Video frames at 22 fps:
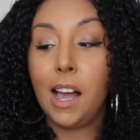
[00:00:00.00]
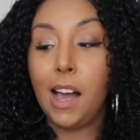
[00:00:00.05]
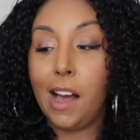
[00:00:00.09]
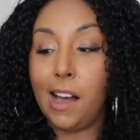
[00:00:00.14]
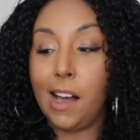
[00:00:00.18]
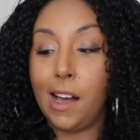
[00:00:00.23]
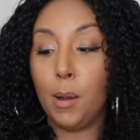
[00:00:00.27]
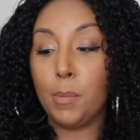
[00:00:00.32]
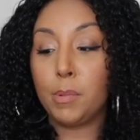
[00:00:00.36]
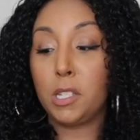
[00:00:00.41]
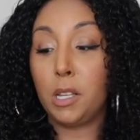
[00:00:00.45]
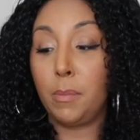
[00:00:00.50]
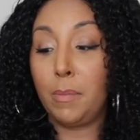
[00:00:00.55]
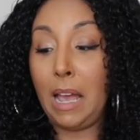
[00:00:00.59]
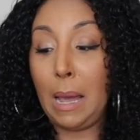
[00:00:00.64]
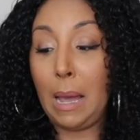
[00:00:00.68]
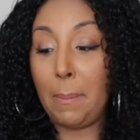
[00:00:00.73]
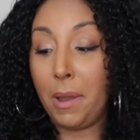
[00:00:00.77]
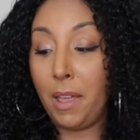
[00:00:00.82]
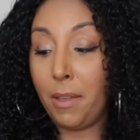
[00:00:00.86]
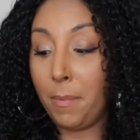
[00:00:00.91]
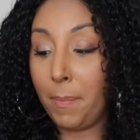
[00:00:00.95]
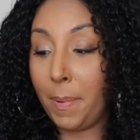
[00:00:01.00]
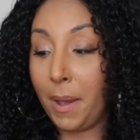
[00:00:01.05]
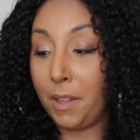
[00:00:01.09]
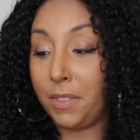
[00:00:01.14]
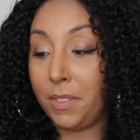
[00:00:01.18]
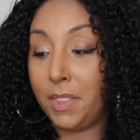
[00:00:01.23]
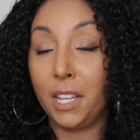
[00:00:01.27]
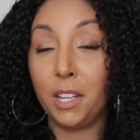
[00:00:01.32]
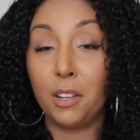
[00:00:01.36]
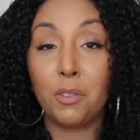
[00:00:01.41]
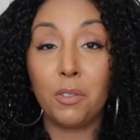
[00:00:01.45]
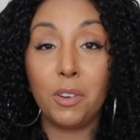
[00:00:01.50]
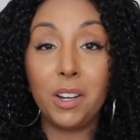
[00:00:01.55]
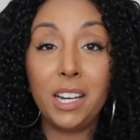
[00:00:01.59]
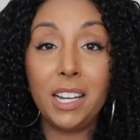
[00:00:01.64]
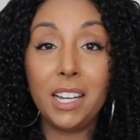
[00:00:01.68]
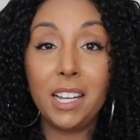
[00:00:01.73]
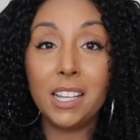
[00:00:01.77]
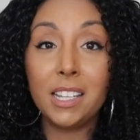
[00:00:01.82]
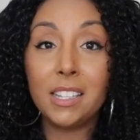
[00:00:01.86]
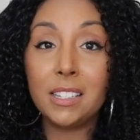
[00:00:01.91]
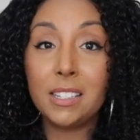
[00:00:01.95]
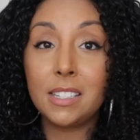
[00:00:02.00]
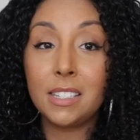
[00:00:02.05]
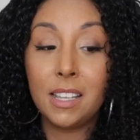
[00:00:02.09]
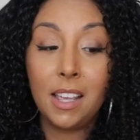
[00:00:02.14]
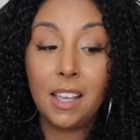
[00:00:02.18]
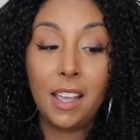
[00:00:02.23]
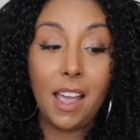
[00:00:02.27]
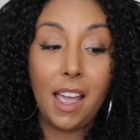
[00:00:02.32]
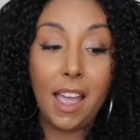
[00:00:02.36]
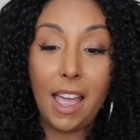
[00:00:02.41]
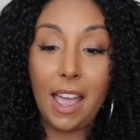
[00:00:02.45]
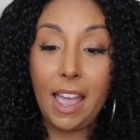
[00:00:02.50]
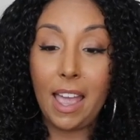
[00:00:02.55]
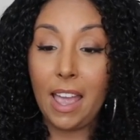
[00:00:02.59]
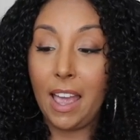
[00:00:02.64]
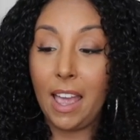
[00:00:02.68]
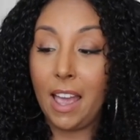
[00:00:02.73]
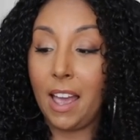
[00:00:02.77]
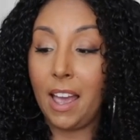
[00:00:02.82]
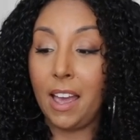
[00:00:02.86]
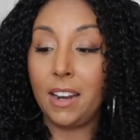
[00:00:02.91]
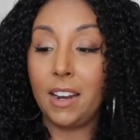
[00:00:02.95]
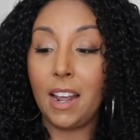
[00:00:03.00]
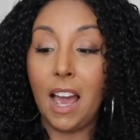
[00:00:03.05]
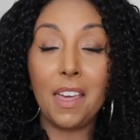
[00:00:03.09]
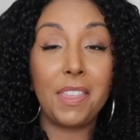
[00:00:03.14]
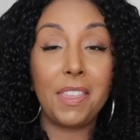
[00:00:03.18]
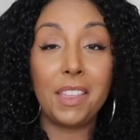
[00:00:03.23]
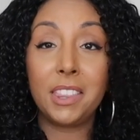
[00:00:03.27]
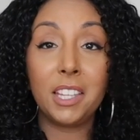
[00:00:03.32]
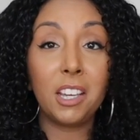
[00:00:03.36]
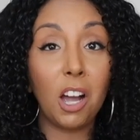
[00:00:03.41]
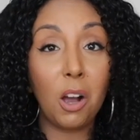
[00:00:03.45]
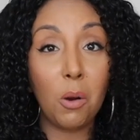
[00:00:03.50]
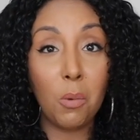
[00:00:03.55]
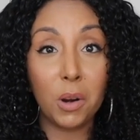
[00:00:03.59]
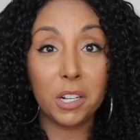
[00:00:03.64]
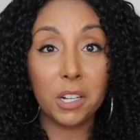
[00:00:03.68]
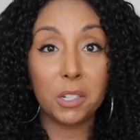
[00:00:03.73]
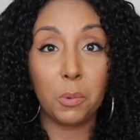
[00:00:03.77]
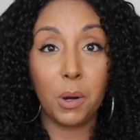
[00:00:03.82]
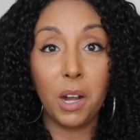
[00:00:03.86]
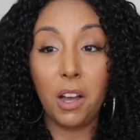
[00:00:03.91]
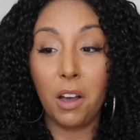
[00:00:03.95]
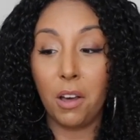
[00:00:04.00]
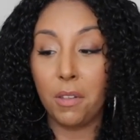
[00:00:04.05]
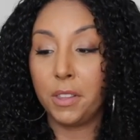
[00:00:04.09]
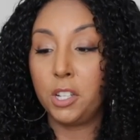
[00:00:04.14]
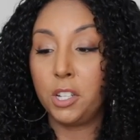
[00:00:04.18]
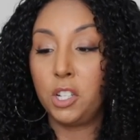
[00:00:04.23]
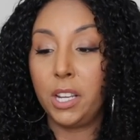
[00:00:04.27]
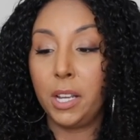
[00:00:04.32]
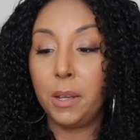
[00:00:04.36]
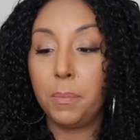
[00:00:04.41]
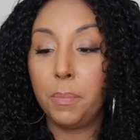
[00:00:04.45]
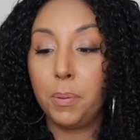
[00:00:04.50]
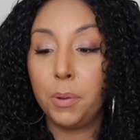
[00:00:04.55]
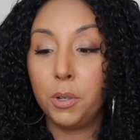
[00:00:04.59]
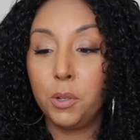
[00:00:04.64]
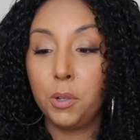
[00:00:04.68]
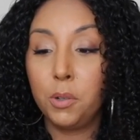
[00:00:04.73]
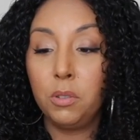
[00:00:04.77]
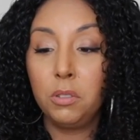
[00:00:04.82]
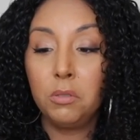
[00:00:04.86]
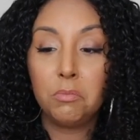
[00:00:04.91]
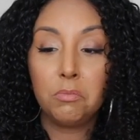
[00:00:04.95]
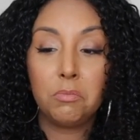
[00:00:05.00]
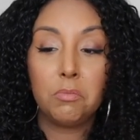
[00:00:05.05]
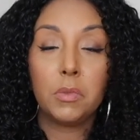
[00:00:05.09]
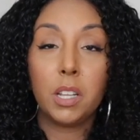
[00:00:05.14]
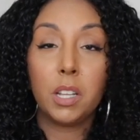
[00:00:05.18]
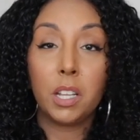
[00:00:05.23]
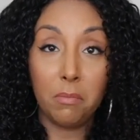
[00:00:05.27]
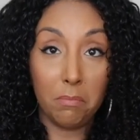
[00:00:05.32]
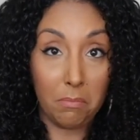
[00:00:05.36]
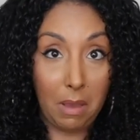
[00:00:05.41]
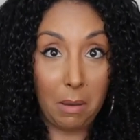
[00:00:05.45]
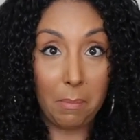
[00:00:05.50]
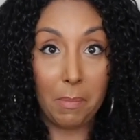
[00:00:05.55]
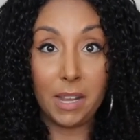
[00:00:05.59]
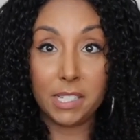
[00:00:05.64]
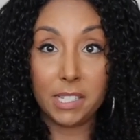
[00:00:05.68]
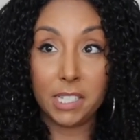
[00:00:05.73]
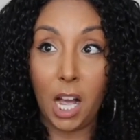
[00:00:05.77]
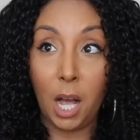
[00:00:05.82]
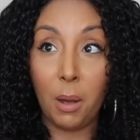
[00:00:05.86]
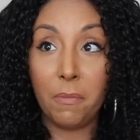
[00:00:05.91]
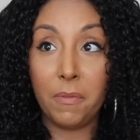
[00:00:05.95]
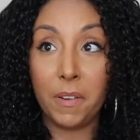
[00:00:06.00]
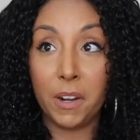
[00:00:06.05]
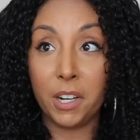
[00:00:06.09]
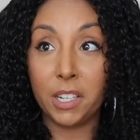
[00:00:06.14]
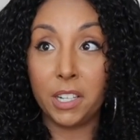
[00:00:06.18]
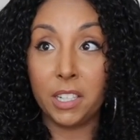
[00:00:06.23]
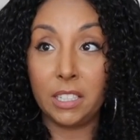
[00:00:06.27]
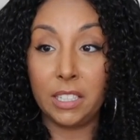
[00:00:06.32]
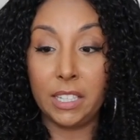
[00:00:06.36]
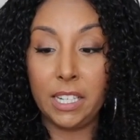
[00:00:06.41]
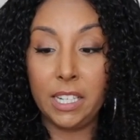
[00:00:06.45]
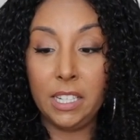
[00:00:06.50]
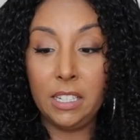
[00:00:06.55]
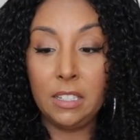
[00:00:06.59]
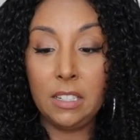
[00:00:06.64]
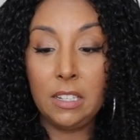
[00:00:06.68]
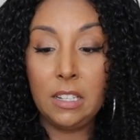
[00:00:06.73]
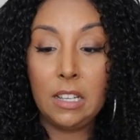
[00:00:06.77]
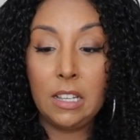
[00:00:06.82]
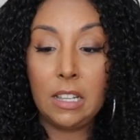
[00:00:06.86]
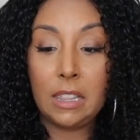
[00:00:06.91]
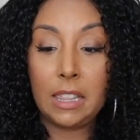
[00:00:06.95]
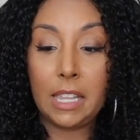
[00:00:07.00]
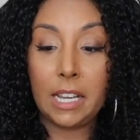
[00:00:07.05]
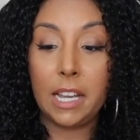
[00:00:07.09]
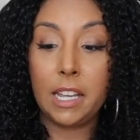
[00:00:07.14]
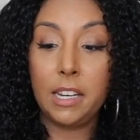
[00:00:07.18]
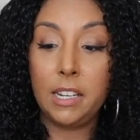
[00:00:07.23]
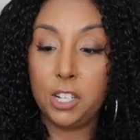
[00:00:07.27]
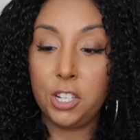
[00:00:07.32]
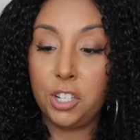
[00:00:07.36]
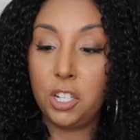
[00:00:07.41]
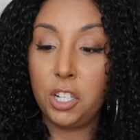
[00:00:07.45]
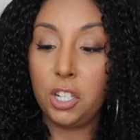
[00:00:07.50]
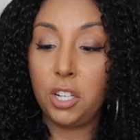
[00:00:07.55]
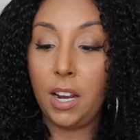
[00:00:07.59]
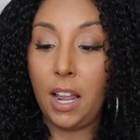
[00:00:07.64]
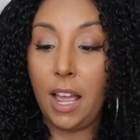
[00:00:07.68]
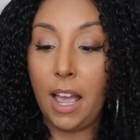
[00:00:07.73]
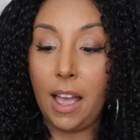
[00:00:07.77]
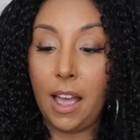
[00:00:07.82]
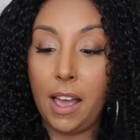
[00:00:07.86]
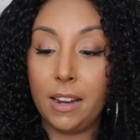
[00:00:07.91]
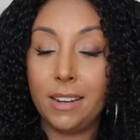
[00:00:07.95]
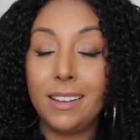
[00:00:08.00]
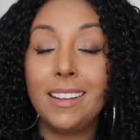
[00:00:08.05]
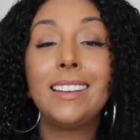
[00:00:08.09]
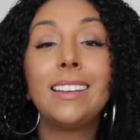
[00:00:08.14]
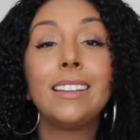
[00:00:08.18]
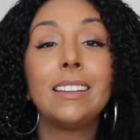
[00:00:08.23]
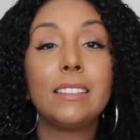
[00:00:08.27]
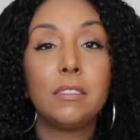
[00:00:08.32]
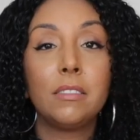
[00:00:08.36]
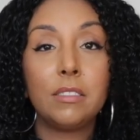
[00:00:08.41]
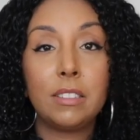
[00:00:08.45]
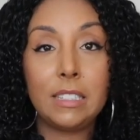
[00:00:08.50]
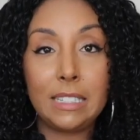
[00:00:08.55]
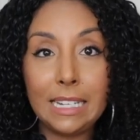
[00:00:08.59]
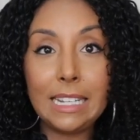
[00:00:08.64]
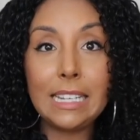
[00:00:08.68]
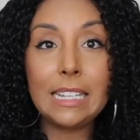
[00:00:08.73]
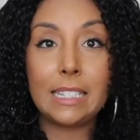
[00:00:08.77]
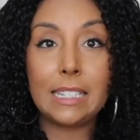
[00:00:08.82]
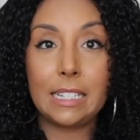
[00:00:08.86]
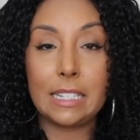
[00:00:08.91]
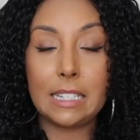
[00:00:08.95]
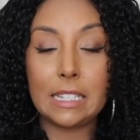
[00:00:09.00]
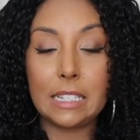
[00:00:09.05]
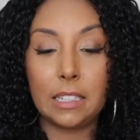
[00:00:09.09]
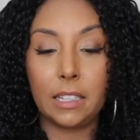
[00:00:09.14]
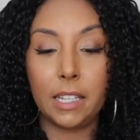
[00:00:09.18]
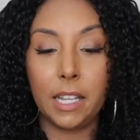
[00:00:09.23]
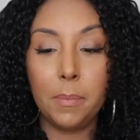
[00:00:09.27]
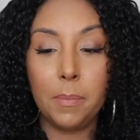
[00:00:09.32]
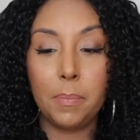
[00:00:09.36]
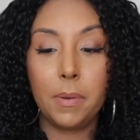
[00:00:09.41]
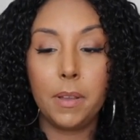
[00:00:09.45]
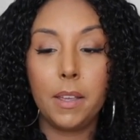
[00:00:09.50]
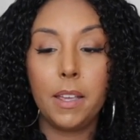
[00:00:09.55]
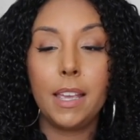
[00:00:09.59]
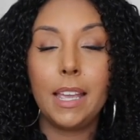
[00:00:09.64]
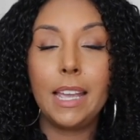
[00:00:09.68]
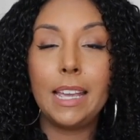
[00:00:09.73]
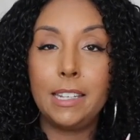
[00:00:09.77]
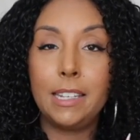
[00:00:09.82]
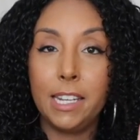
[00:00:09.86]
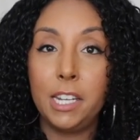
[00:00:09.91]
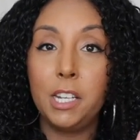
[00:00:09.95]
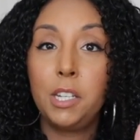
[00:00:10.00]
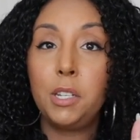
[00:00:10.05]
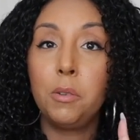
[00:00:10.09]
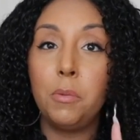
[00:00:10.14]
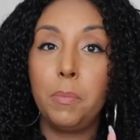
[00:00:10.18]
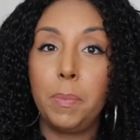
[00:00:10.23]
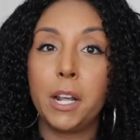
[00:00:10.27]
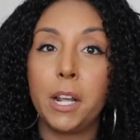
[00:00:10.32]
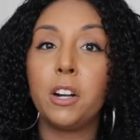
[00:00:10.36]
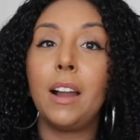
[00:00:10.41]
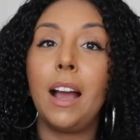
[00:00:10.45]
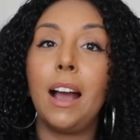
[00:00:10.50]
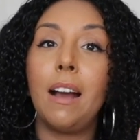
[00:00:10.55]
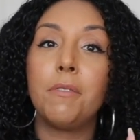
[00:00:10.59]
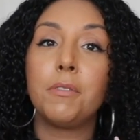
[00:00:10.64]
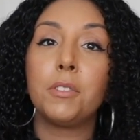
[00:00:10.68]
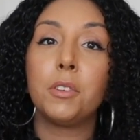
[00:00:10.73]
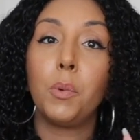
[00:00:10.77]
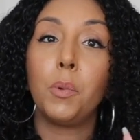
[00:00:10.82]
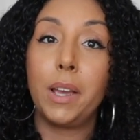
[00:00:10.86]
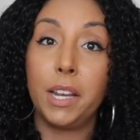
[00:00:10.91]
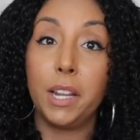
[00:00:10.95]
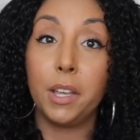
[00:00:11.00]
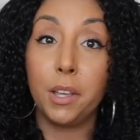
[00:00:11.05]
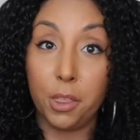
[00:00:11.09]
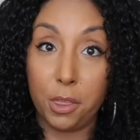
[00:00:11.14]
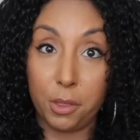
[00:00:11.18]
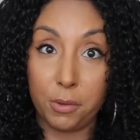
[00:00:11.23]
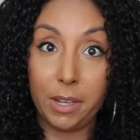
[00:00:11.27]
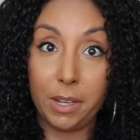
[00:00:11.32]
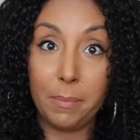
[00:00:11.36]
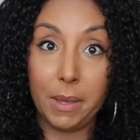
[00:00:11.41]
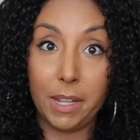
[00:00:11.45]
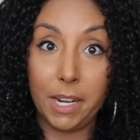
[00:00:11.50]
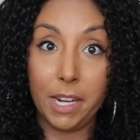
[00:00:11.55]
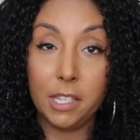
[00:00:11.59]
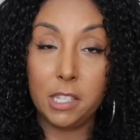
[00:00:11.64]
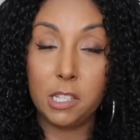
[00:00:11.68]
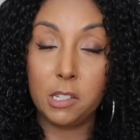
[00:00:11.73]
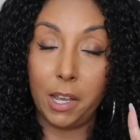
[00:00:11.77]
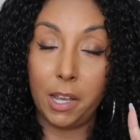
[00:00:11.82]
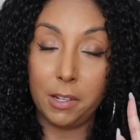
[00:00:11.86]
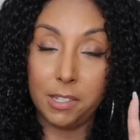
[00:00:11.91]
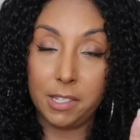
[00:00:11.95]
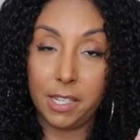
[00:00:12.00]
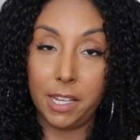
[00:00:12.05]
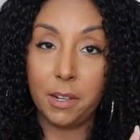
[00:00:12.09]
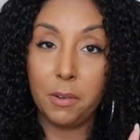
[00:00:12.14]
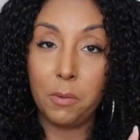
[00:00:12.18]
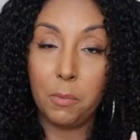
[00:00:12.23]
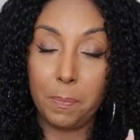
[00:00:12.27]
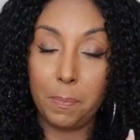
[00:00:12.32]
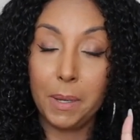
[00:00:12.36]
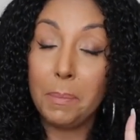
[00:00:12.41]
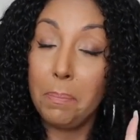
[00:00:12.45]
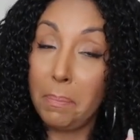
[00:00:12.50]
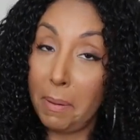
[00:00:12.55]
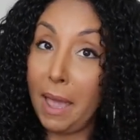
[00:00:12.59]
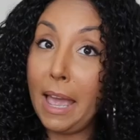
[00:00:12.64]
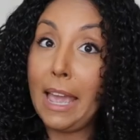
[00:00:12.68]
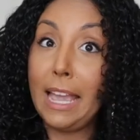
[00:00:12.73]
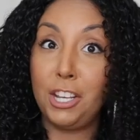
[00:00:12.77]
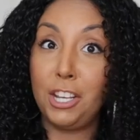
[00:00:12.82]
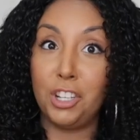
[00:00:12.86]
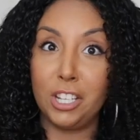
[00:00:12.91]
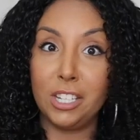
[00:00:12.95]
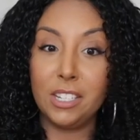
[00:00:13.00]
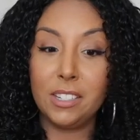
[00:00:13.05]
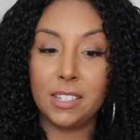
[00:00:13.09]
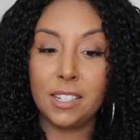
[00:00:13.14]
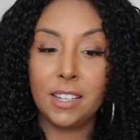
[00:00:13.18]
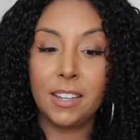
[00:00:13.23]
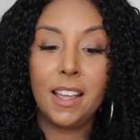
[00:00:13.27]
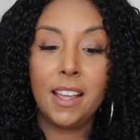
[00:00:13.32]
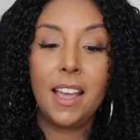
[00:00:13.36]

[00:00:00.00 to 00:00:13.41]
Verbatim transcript: So I'm happy about the ingredients. And I think they all worked well. The shampoo made my scalp very clean. The conditioner had decent slip. It did do better after waiting 3 minutes, so I'd say to be patient.